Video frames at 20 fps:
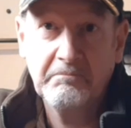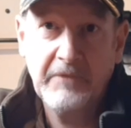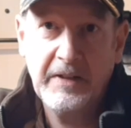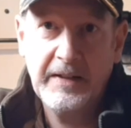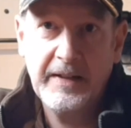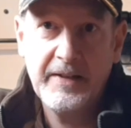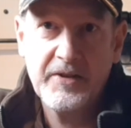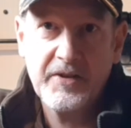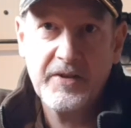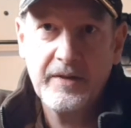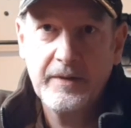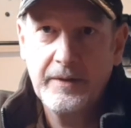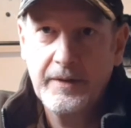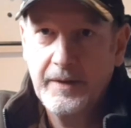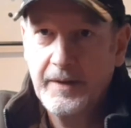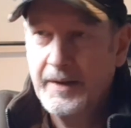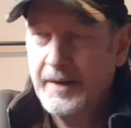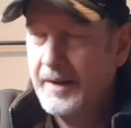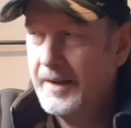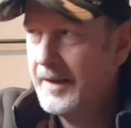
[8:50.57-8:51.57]
at least,
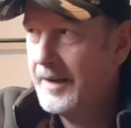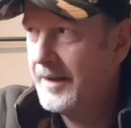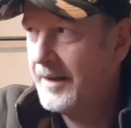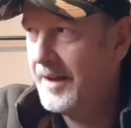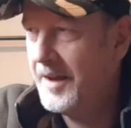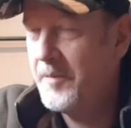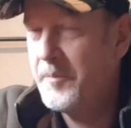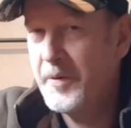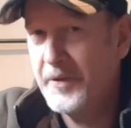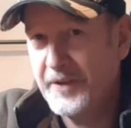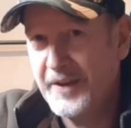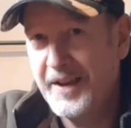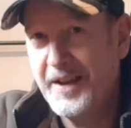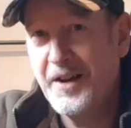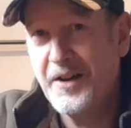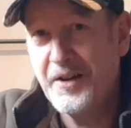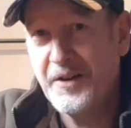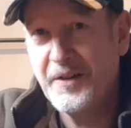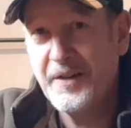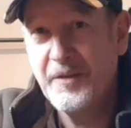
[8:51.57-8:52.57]
but they
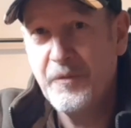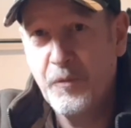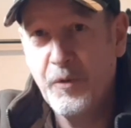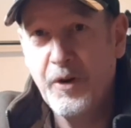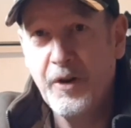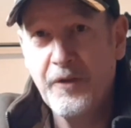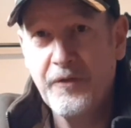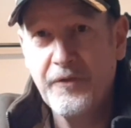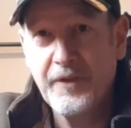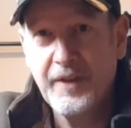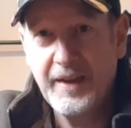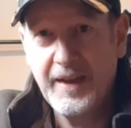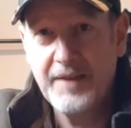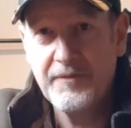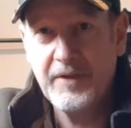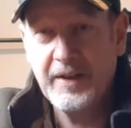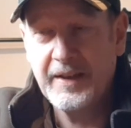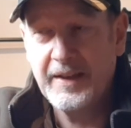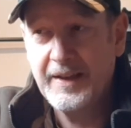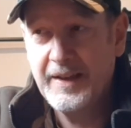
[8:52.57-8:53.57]
are worth
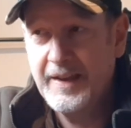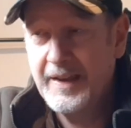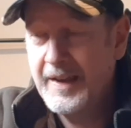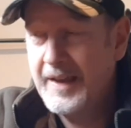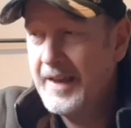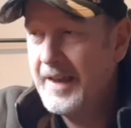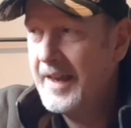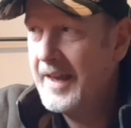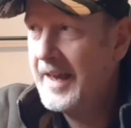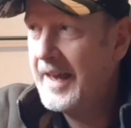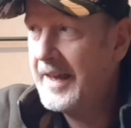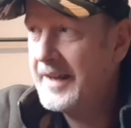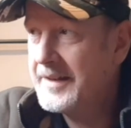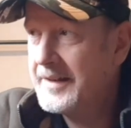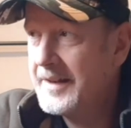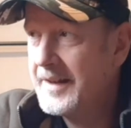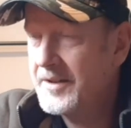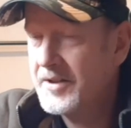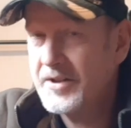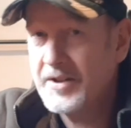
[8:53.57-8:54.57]
having.
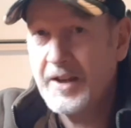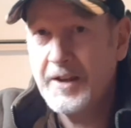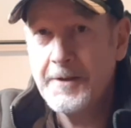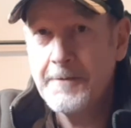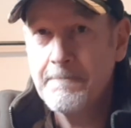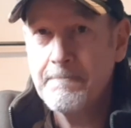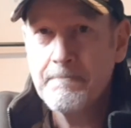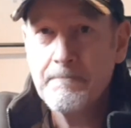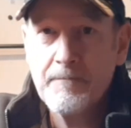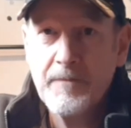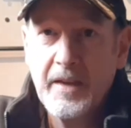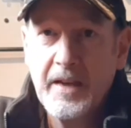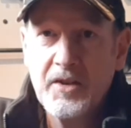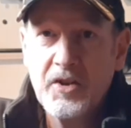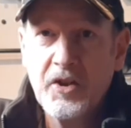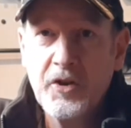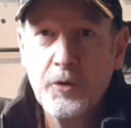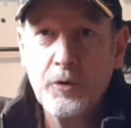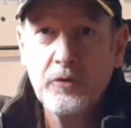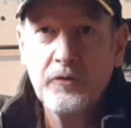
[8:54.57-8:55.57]
And as I say,
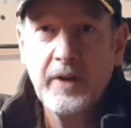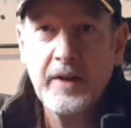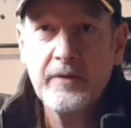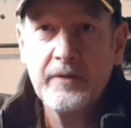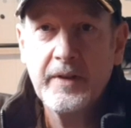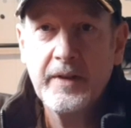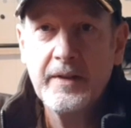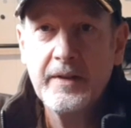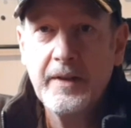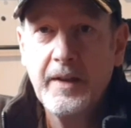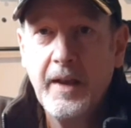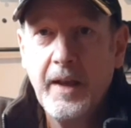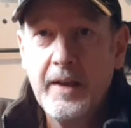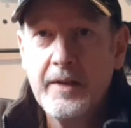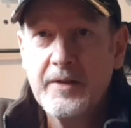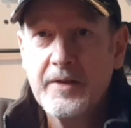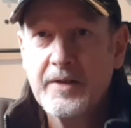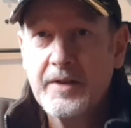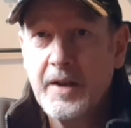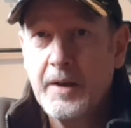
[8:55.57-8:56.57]
it's a good all-rounder.
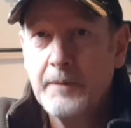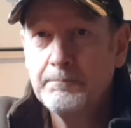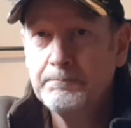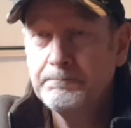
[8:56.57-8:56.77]
It's